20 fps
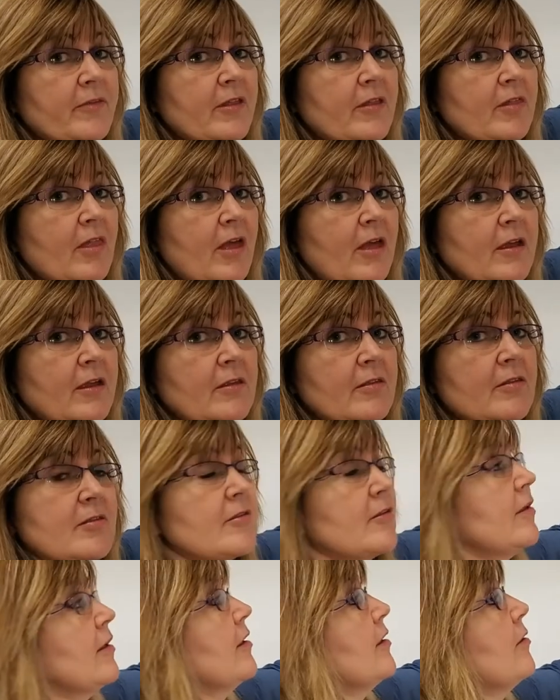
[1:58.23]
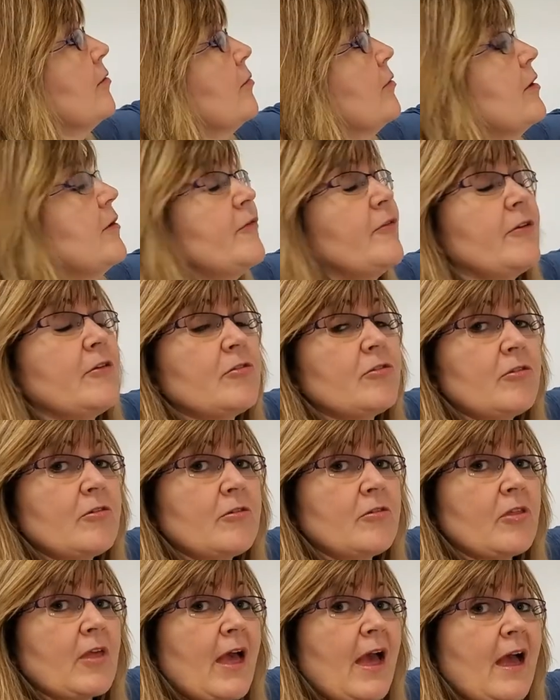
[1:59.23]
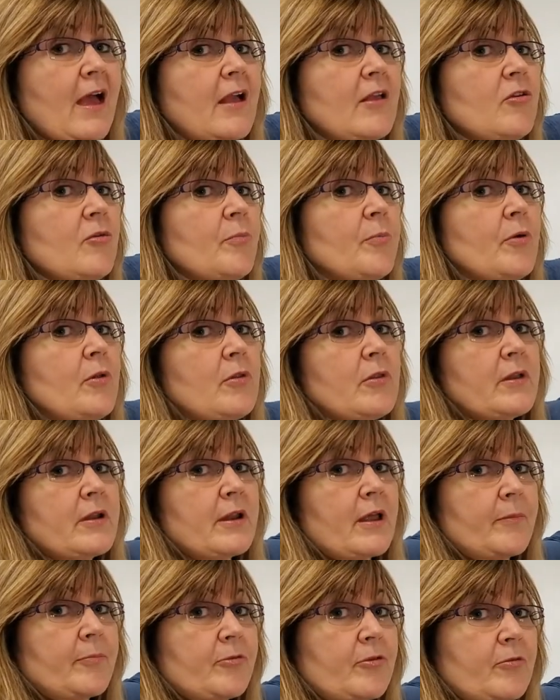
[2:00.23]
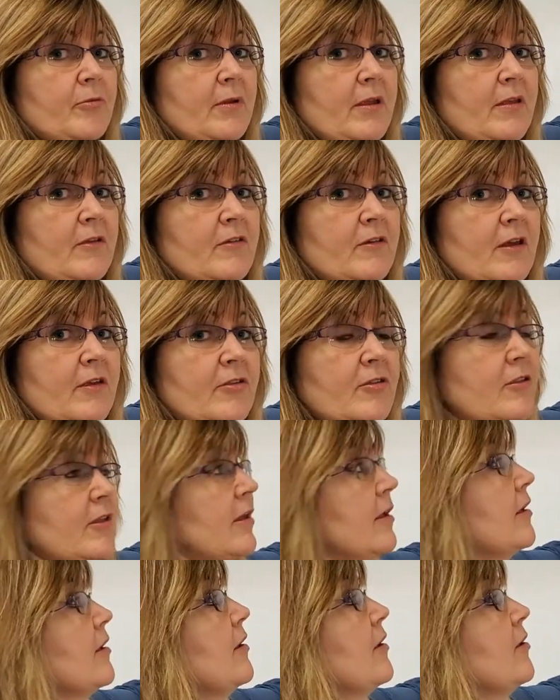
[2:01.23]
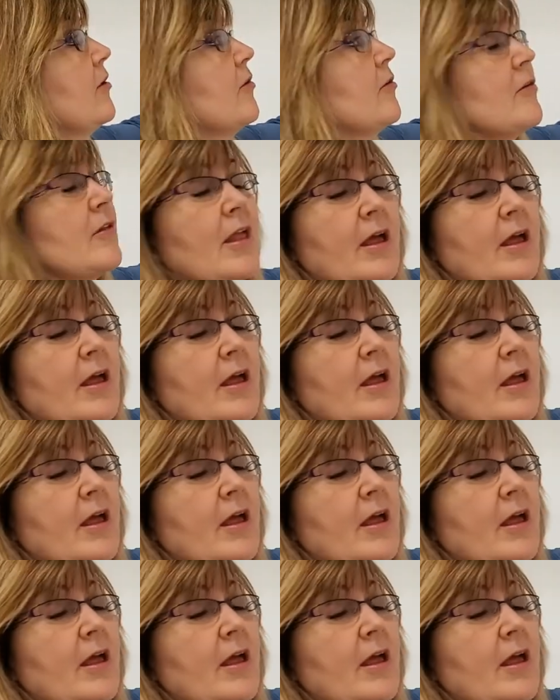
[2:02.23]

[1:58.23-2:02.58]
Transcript: the lines, but if you do that and you pull it up to readjust it, your